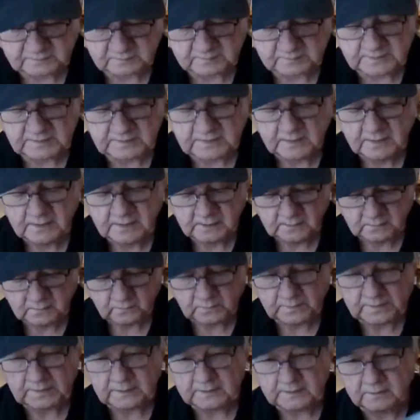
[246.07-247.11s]
three,
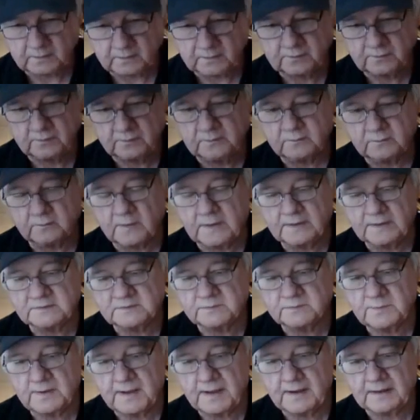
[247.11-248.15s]
winning in her third
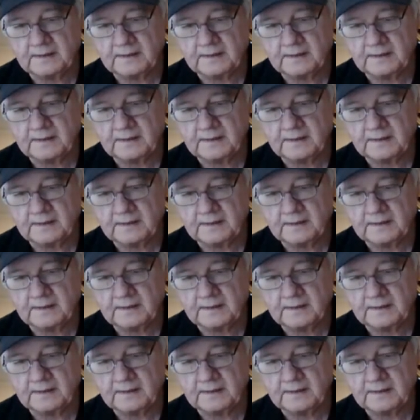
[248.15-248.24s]
race back.